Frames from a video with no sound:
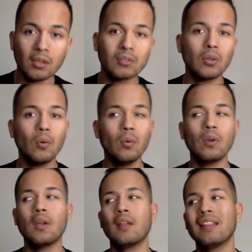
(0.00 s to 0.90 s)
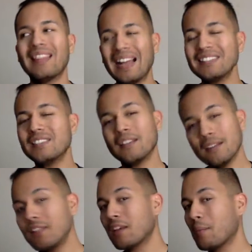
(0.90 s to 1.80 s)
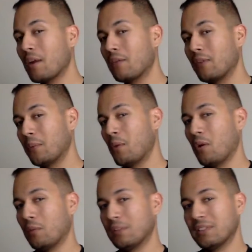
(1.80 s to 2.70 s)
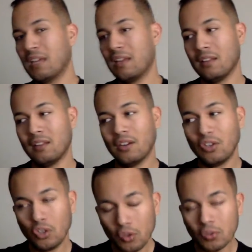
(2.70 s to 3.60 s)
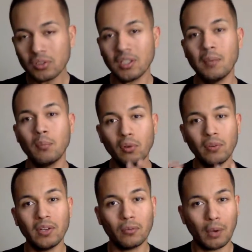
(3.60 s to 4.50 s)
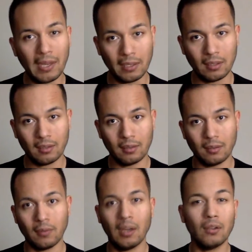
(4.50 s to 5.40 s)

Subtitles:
So that's the good thing about a flip home, is that they're usually move-in ready, right?